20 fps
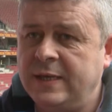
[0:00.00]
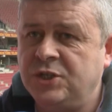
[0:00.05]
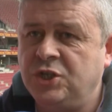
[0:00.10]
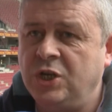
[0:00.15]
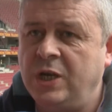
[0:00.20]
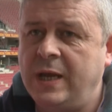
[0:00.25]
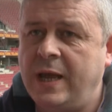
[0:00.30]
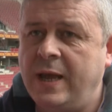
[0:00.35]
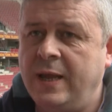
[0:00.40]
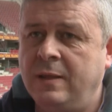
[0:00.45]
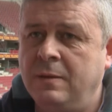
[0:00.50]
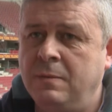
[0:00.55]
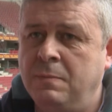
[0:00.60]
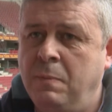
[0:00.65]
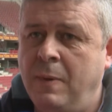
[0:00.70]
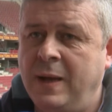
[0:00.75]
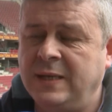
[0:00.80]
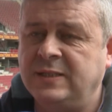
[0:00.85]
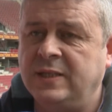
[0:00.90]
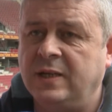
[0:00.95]
SGL
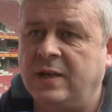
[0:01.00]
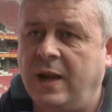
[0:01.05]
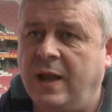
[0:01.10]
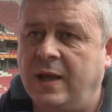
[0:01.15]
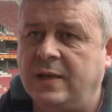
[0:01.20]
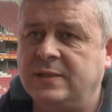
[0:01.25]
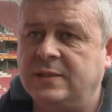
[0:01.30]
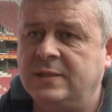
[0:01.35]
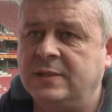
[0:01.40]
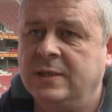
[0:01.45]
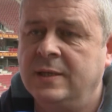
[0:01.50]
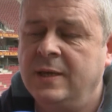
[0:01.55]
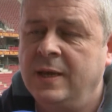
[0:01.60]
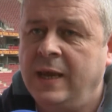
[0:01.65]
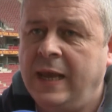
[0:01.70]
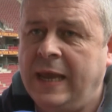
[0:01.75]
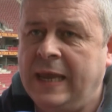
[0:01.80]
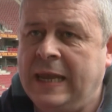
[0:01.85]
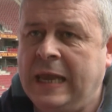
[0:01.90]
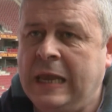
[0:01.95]
Masterclass
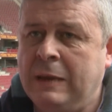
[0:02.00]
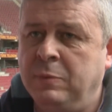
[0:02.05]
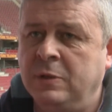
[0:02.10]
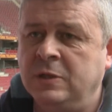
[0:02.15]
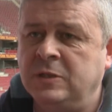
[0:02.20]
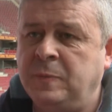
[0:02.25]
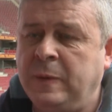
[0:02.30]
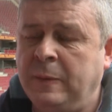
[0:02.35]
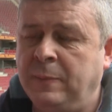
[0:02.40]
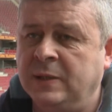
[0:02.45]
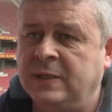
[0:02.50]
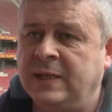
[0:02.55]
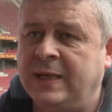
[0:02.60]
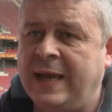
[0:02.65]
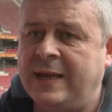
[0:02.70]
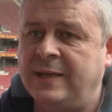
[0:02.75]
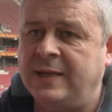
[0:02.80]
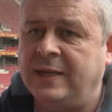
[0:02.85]
enables people to get